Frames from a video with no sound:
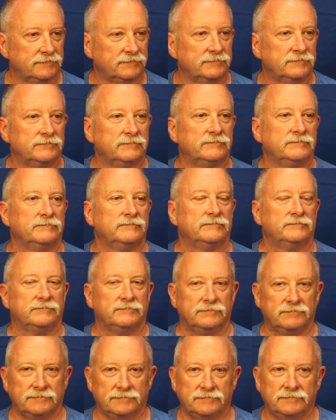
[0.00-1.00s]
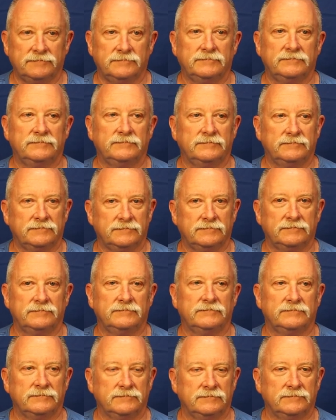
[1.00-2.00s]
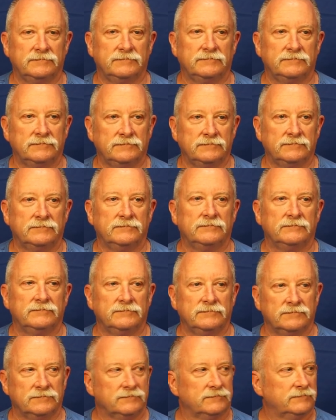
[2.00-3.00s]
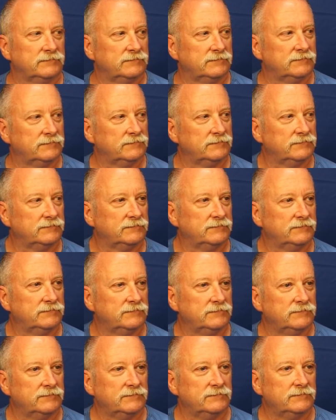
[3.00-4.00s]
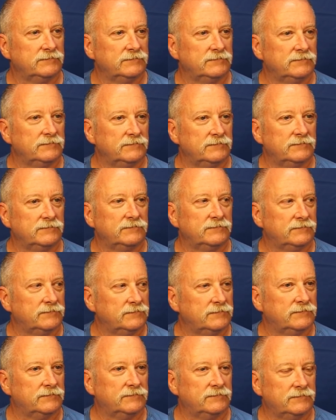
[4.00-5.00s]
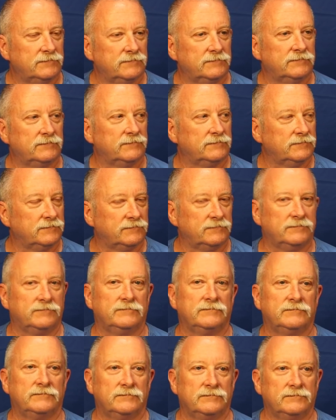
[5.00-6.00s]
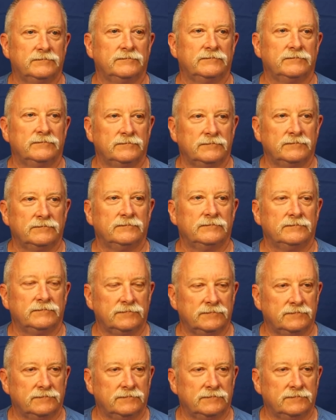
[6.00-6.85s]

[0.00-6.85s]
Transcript: (not speaking)